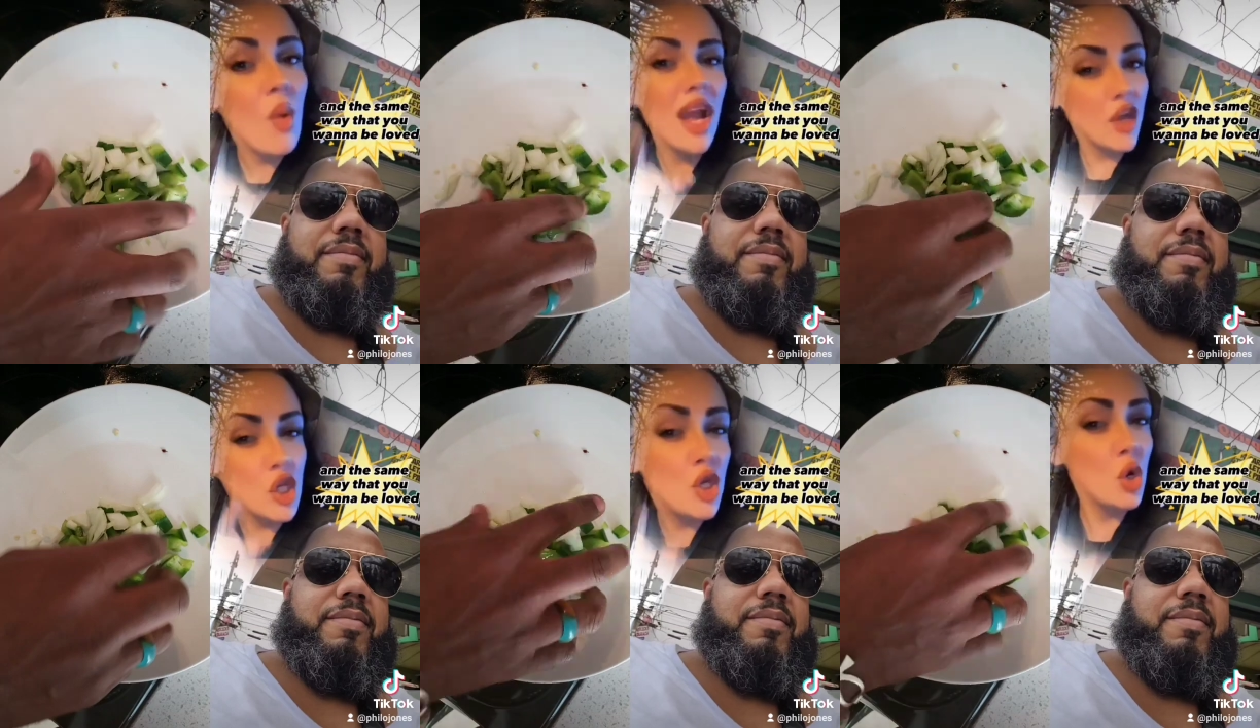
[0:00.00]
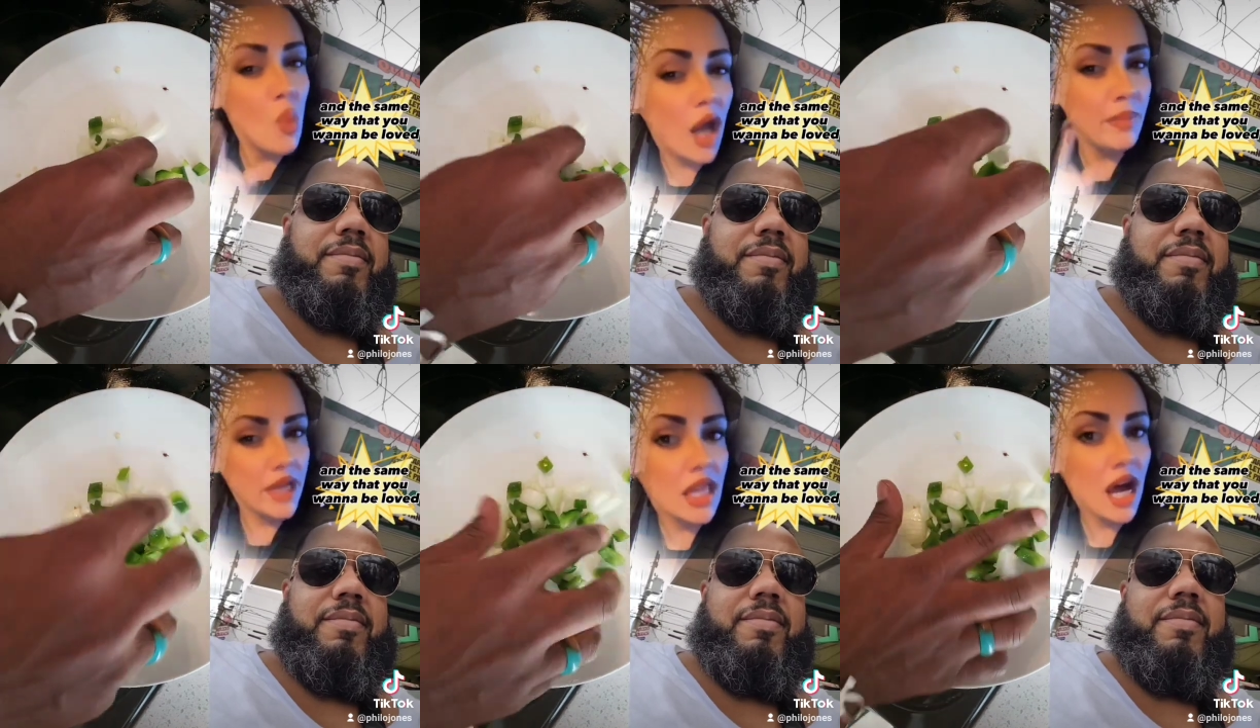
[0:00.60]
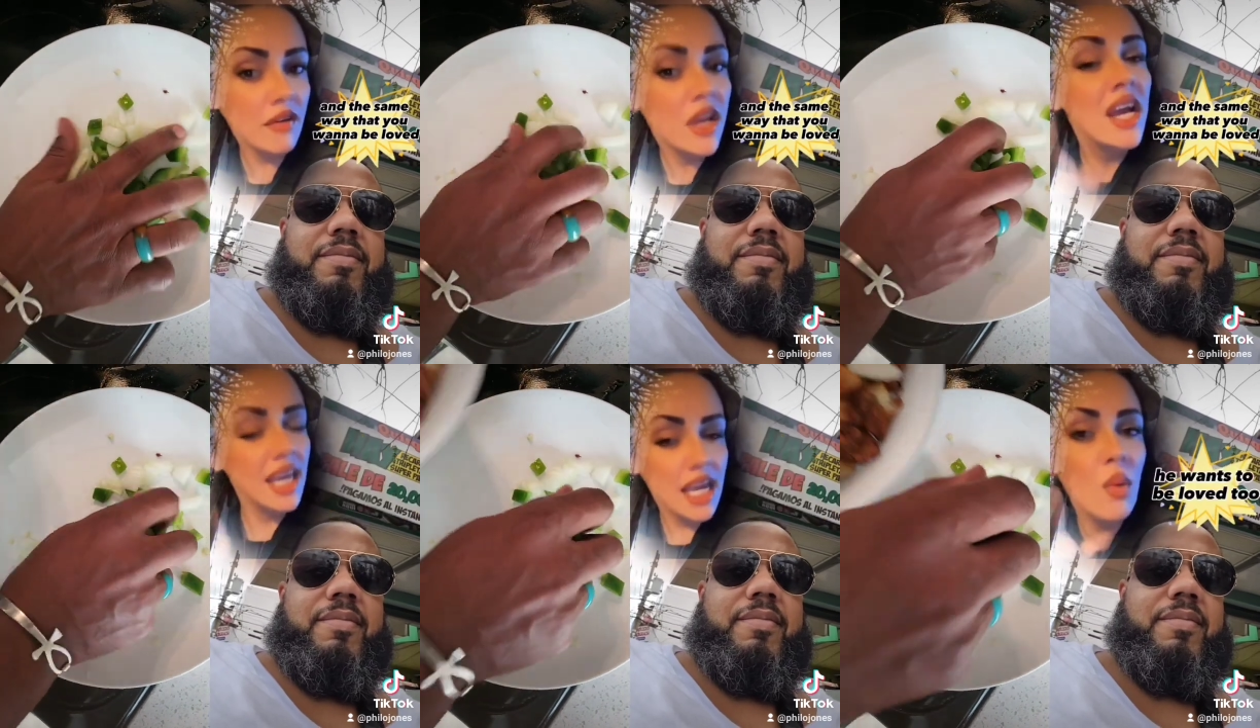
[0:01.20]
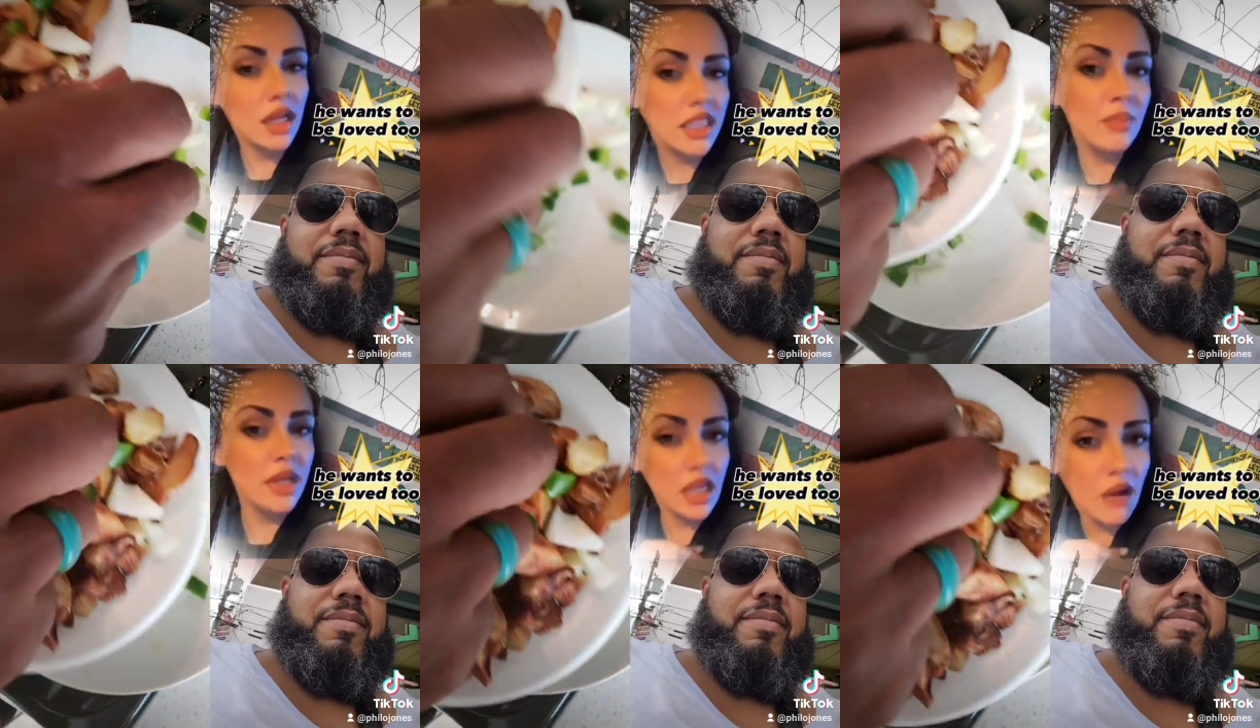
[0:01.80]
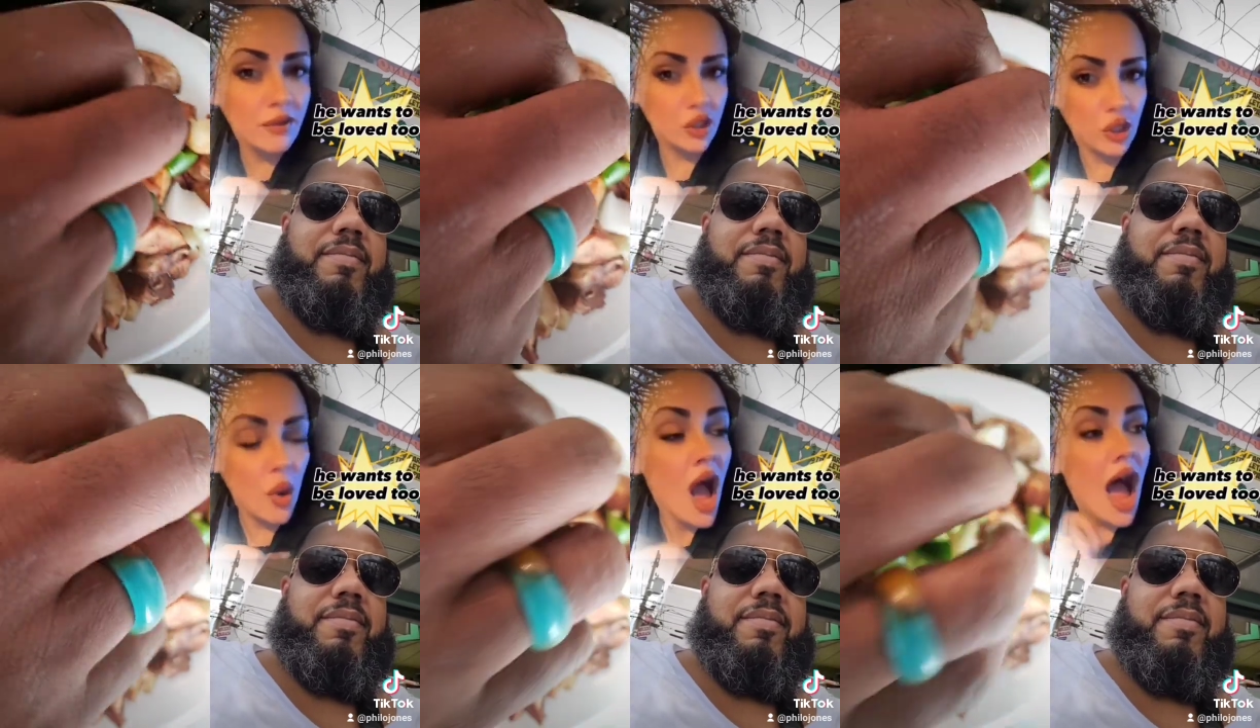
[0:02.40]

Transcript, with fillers: that you want to be loved, he wants to be loved too.